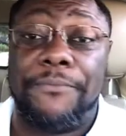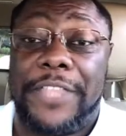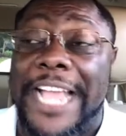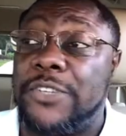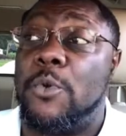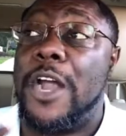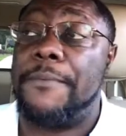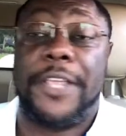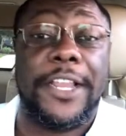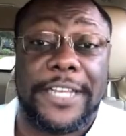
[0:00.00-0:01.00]
That's where
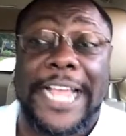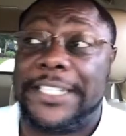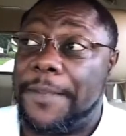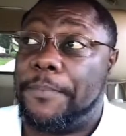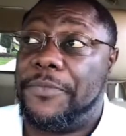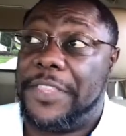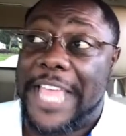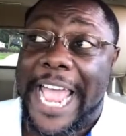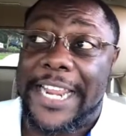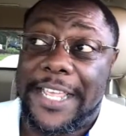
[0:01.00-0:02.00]
I'm getting.
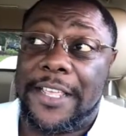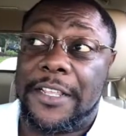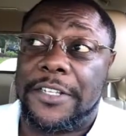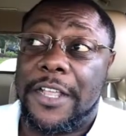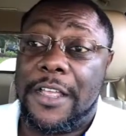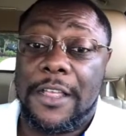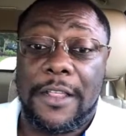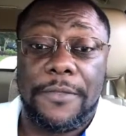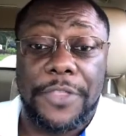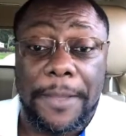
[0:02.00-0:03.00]
That is
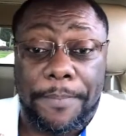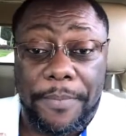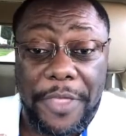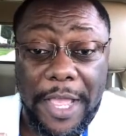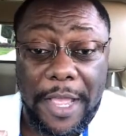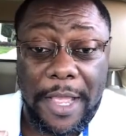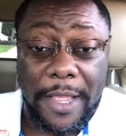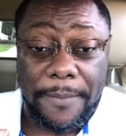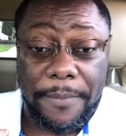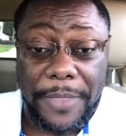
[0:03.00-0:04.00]
the
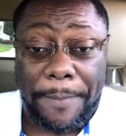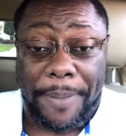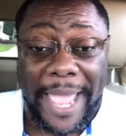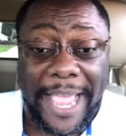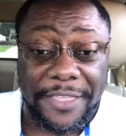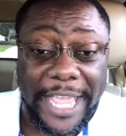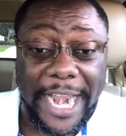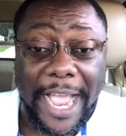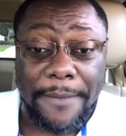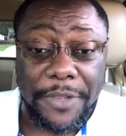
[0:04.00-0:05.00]
path that
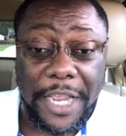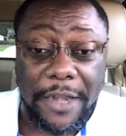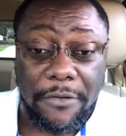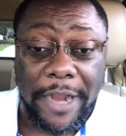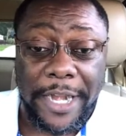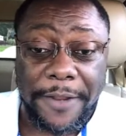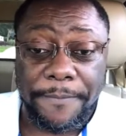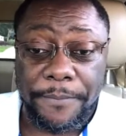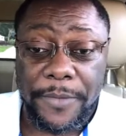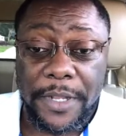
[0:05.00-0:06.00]
I'm getting ready
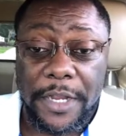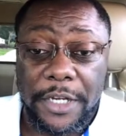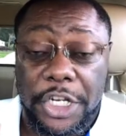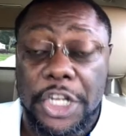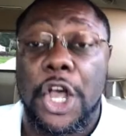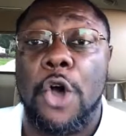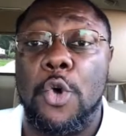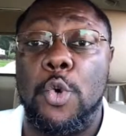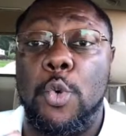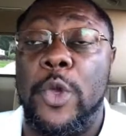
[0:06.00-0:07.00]
to
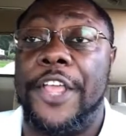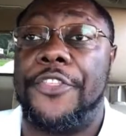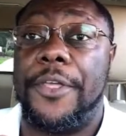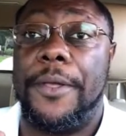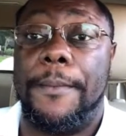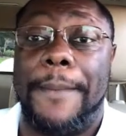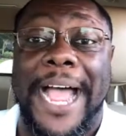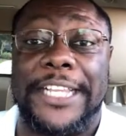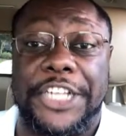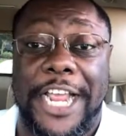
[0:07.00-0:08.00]
go with
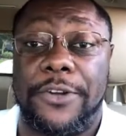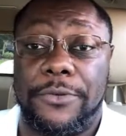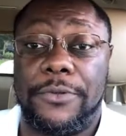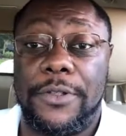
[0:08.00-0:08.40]
my channel.